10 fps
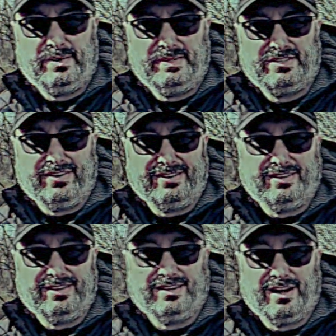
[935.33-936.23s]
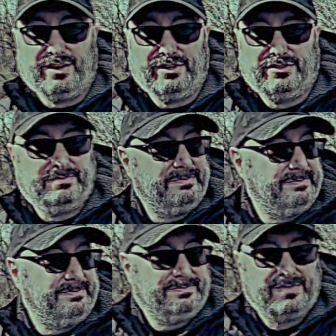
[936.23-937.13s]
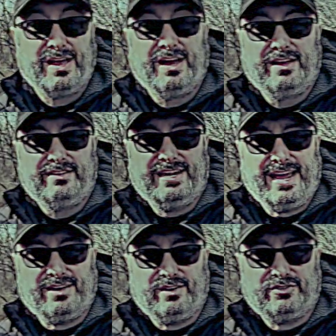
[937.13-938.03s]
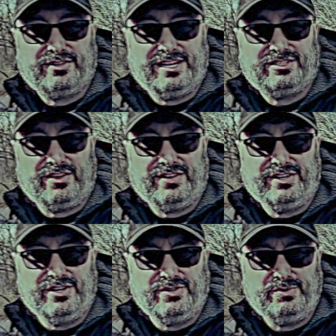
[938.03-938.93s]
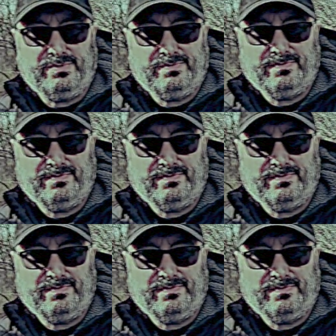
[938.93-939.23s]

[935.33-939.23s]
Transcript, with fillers: be something I'm gonna. Today I'm gonna try something new.